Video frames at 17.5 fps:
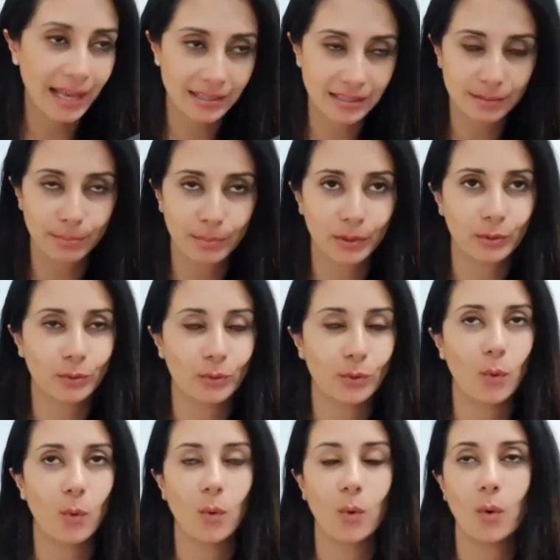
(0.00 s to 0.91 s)
asthma
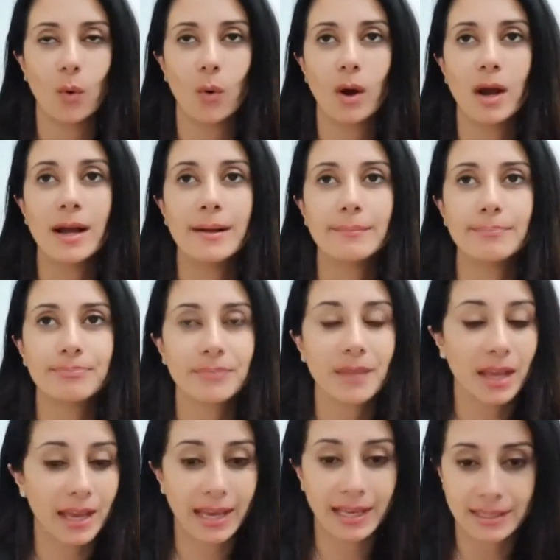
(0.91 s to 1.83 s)
or
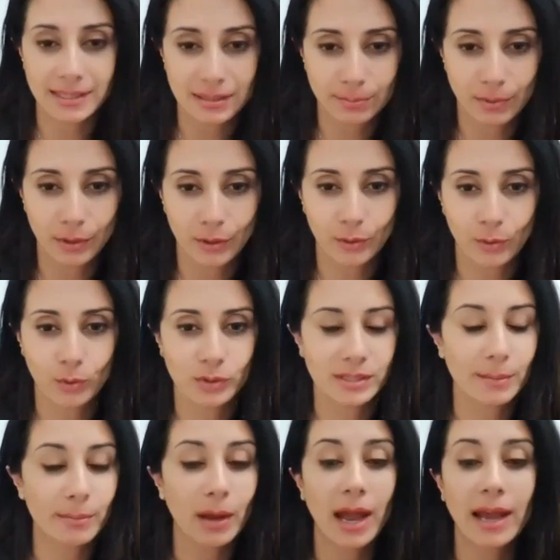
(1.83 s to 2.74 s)
eczema or
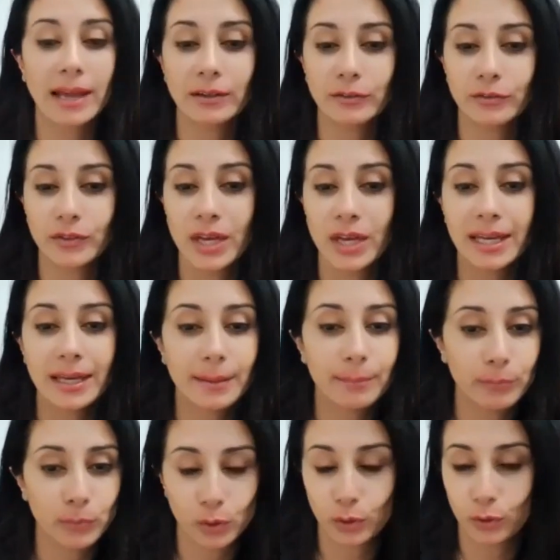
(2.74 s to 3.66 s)
some kind of
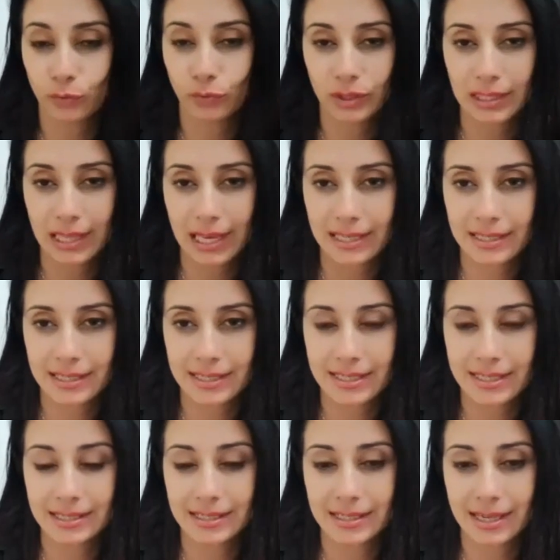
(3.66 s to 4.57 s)
immune related
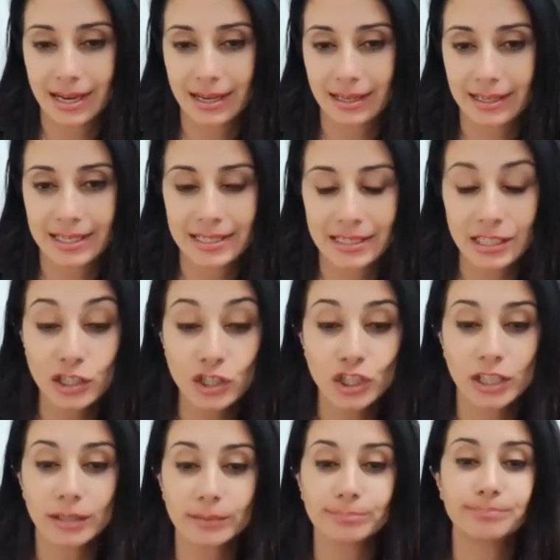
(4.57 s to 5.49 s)

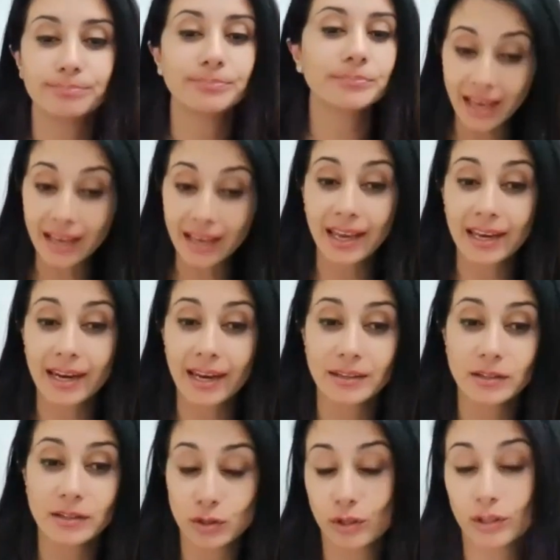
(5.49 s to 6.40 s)
condition, that can
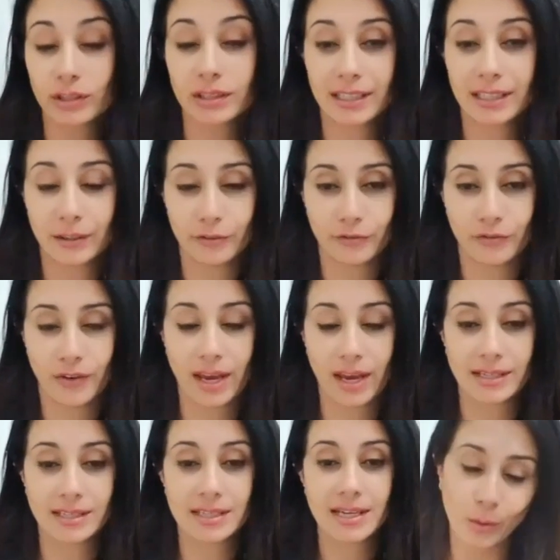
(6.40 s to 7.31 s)
certainly
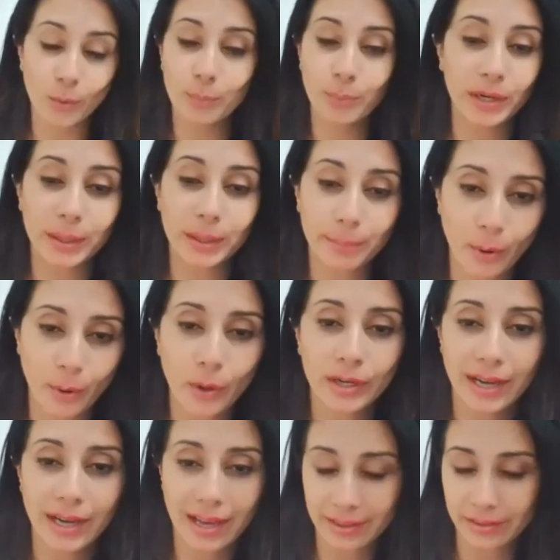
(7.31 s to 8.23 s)
affect or bring
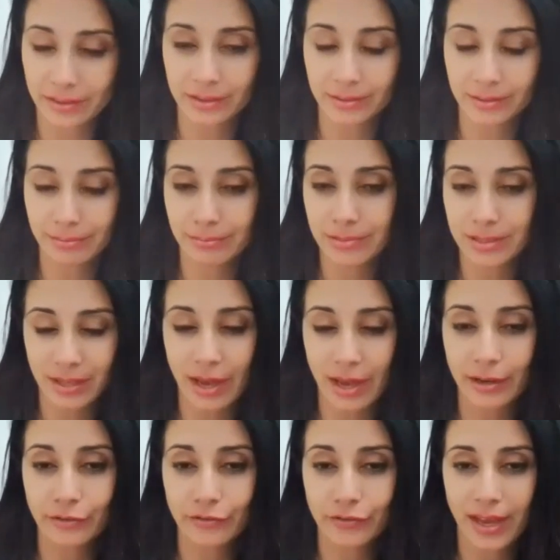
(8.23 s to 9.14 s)
upon other
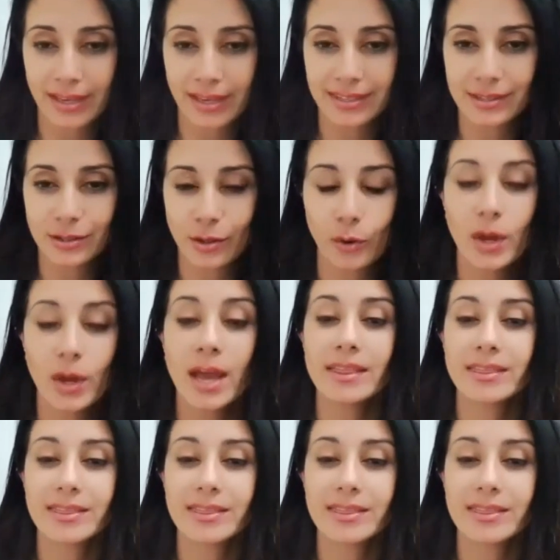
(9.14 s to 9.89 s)
side effects. So